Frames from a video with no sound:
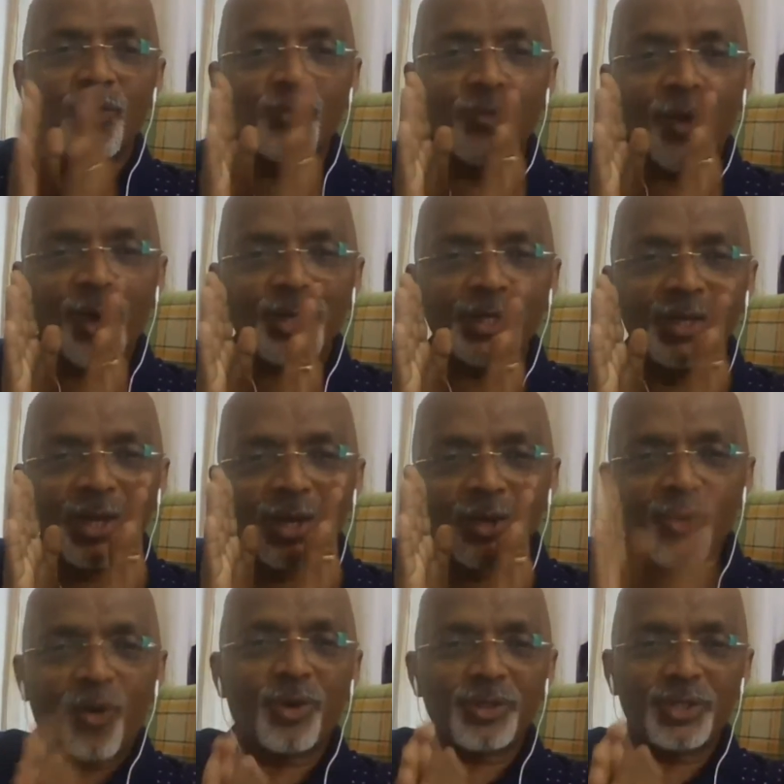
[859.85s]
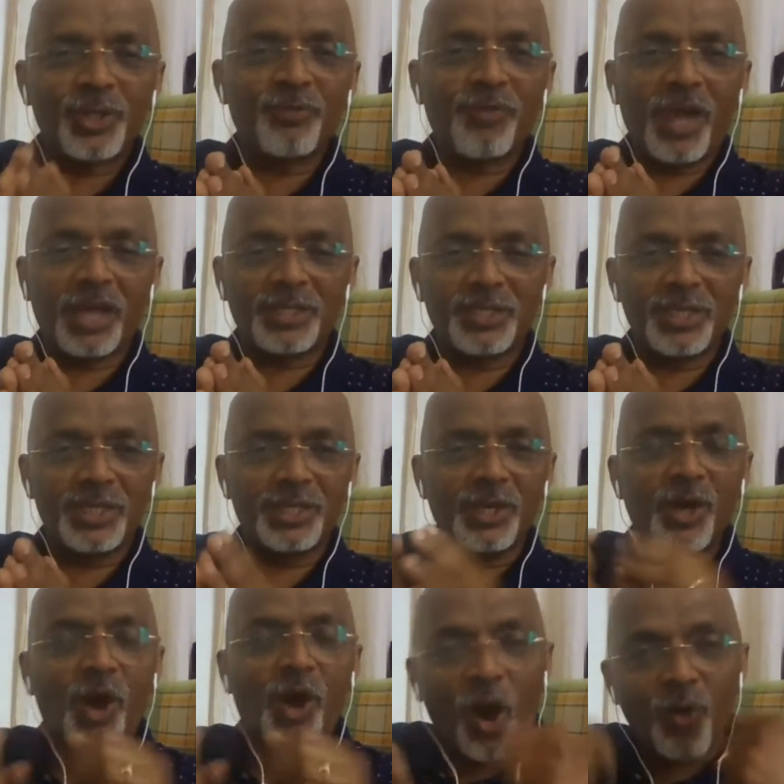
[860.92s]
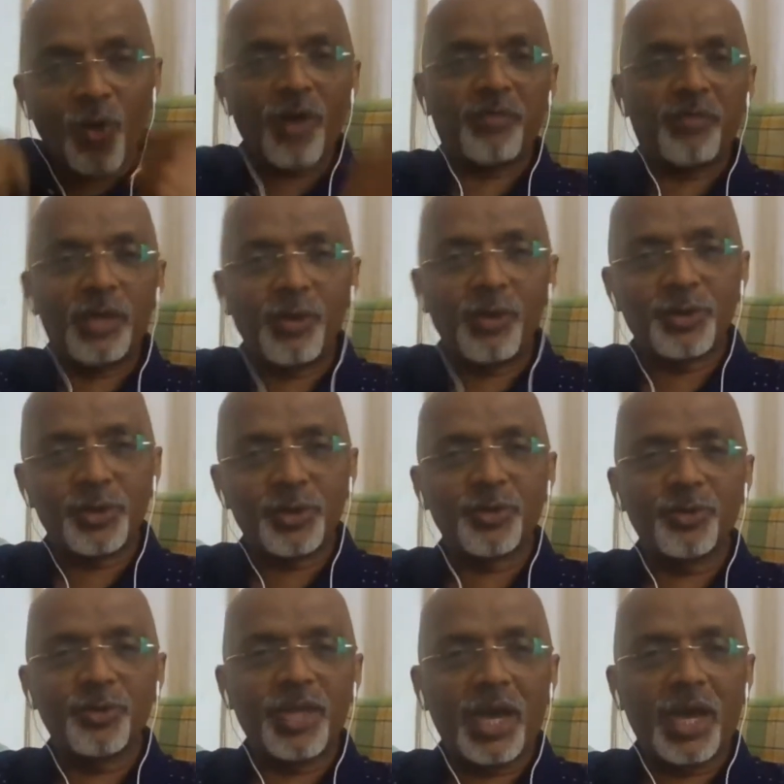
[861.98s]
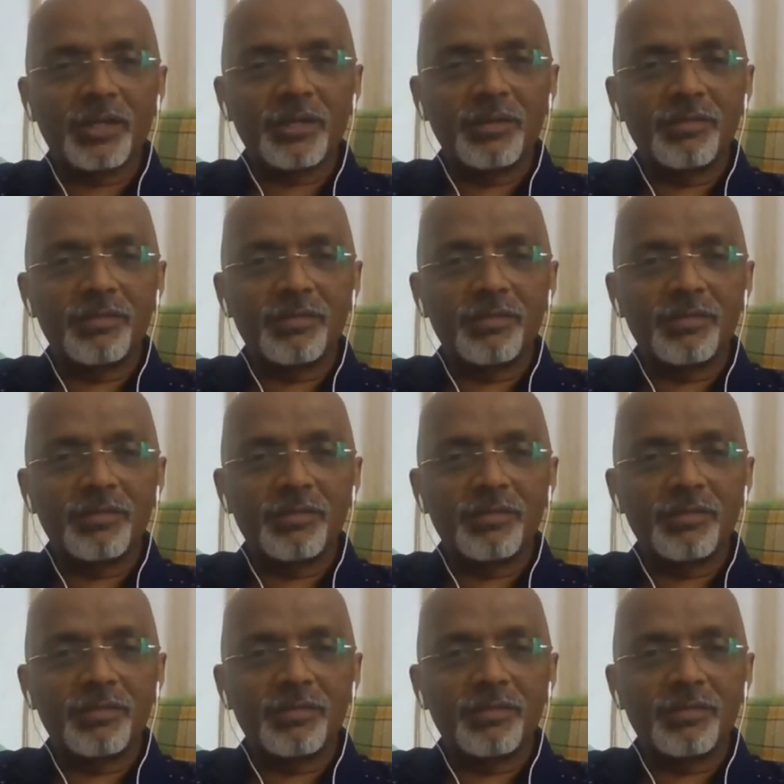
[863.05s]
What course of action? How are we going to do that?